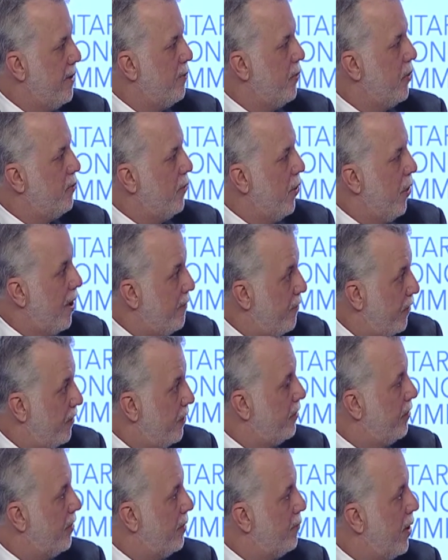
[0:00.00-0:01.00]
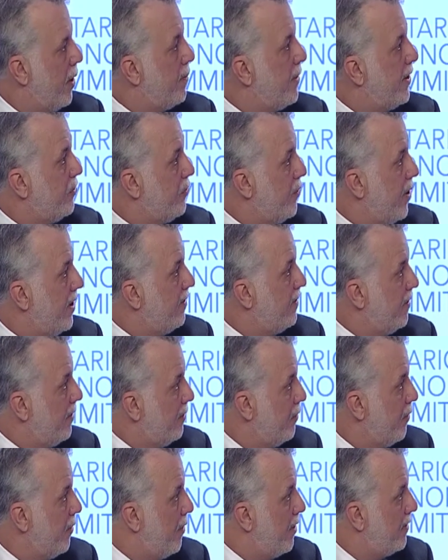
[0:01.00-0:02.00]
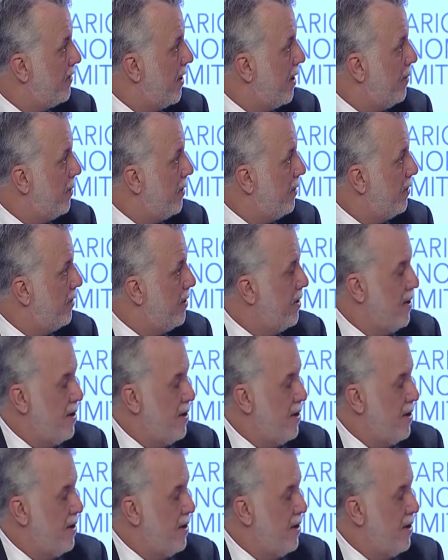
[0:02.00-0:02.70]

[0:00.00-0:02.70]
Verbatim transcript: put more emphasis on public transit, for example.